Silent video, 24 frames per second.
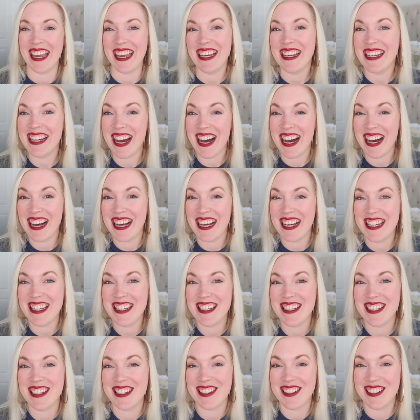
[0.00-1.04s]
Hey
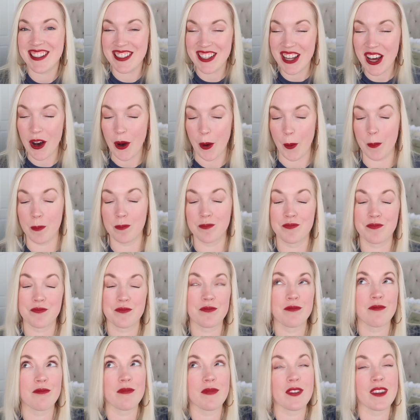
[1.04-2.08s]
guys! So,
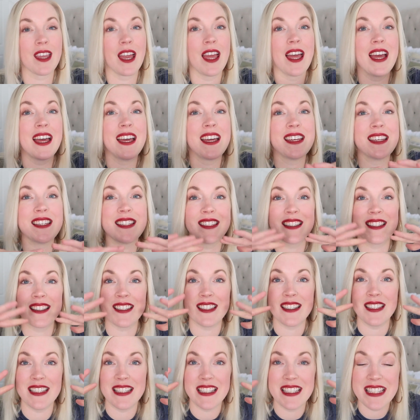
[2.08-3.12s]

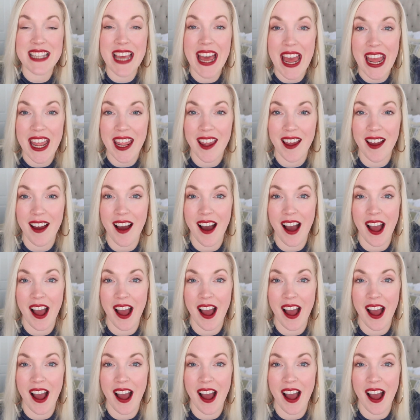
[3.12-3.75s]
today